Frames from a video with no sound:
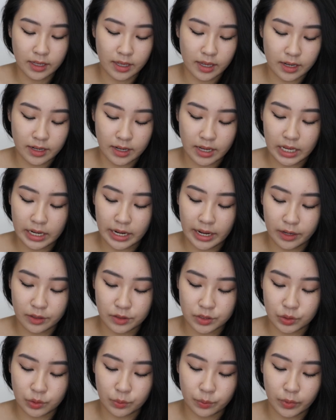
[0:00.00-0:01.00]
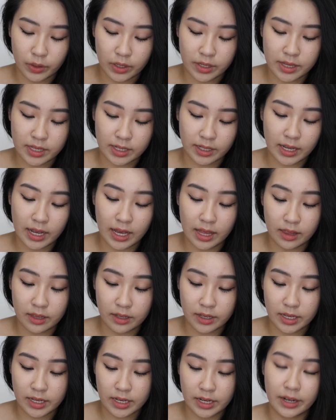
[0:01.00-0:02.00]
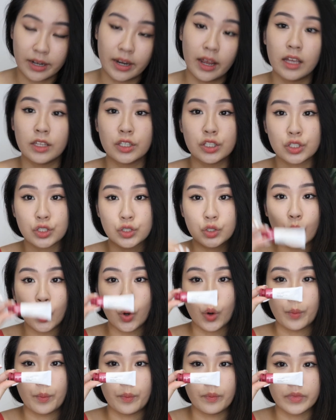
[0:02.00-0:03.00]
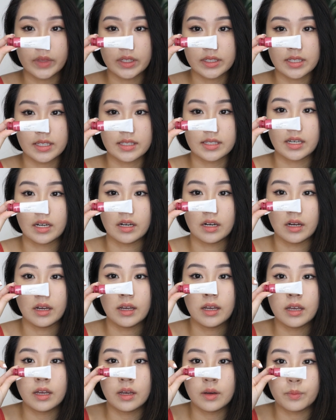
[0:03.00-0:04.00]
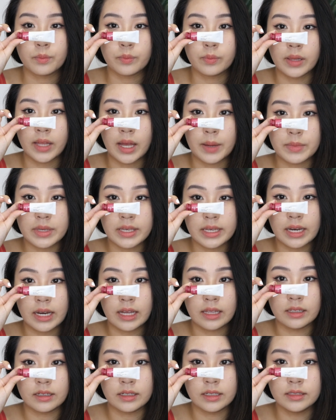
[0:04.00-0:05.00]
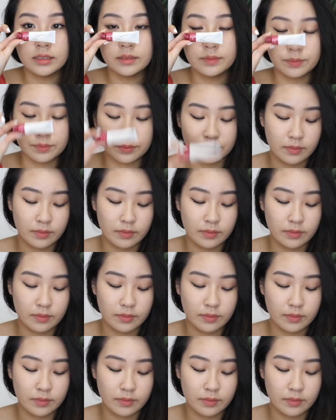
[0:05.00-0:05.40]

And then I also bought the color in Storm. This is a plummy color.